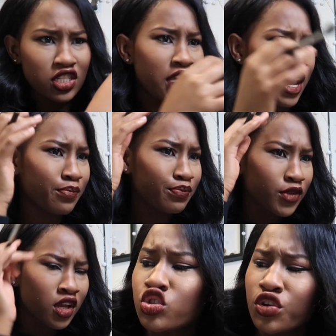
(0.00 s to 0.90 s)
saying
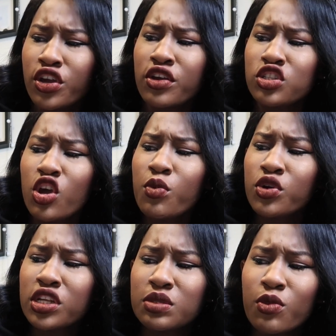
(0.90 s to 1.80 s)
do you want to go
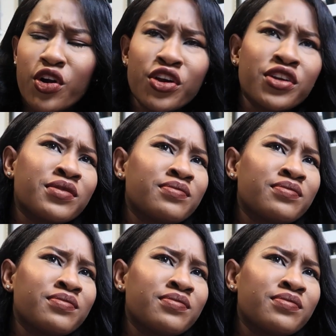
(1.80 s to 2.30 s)
snowboarding tomorrow